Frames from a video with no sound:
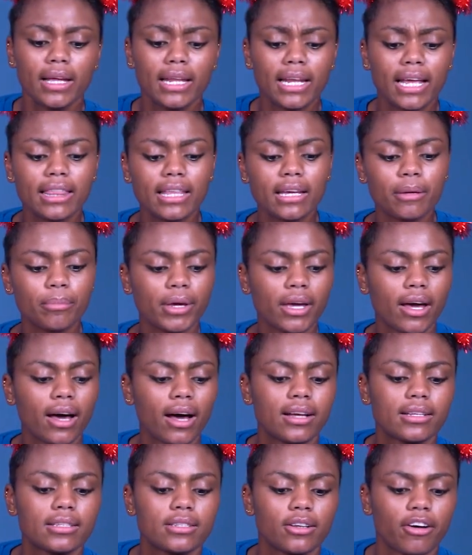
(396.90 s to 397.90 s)
I think
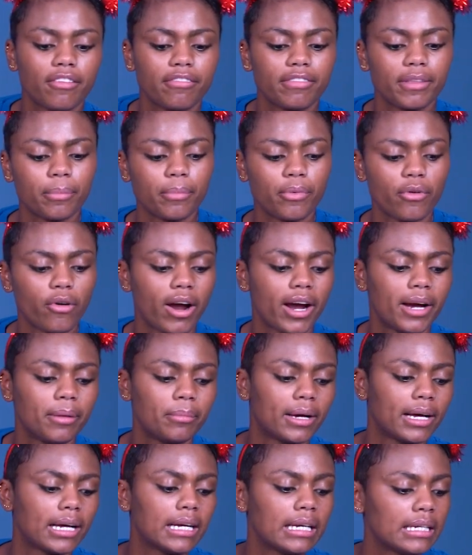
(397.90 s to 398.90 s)
because of the
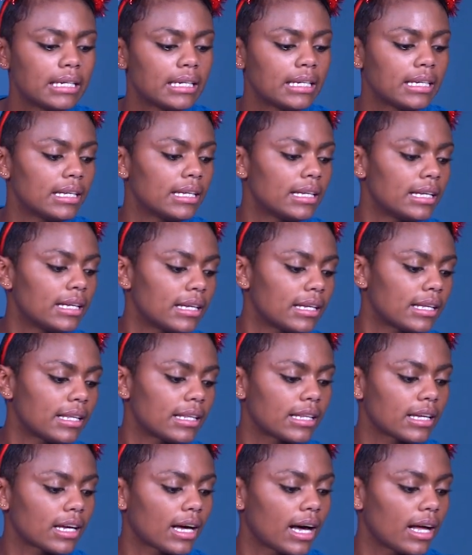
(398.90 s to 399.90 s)
primer,
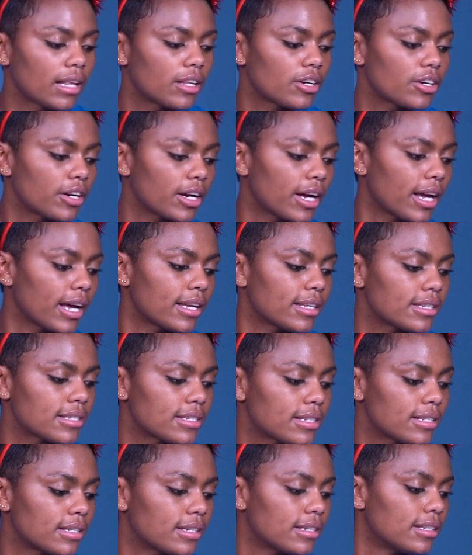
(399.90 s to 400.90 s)
the color
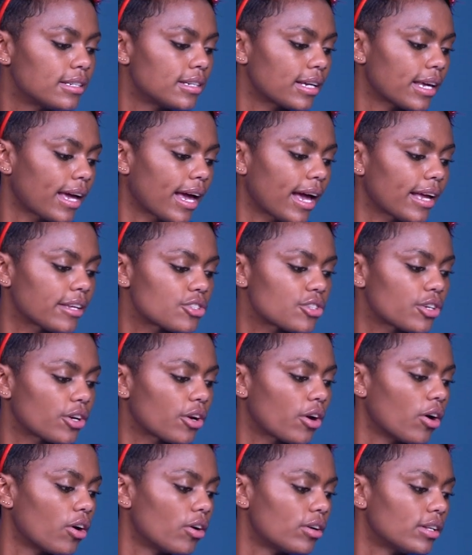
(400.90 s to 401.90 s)
is
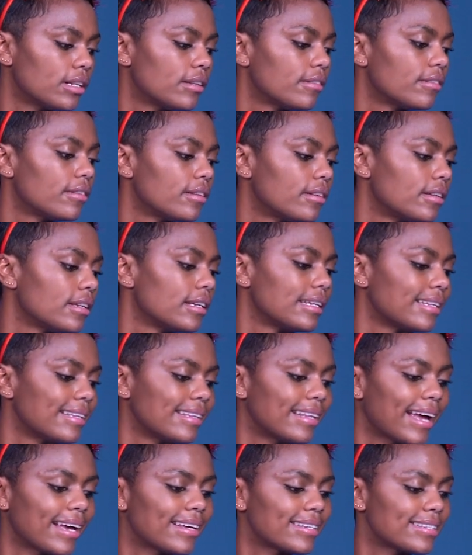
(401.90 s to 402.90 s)
catching on
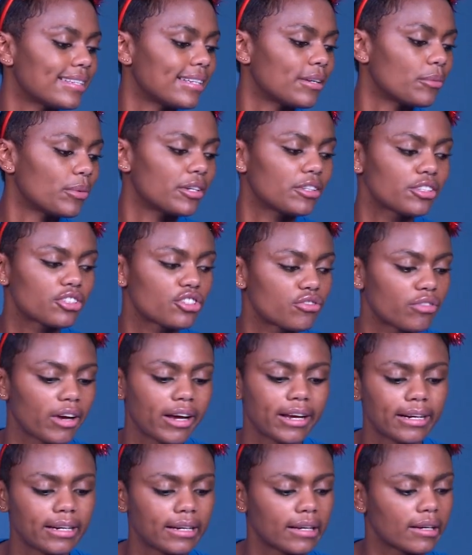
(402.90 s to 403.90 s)
nicely. We're not
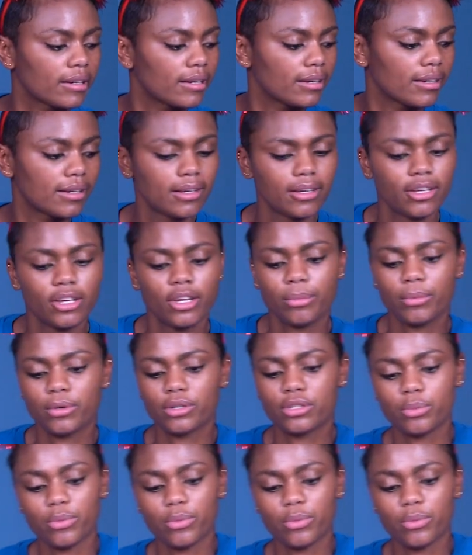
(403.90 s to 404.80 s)
struggling, because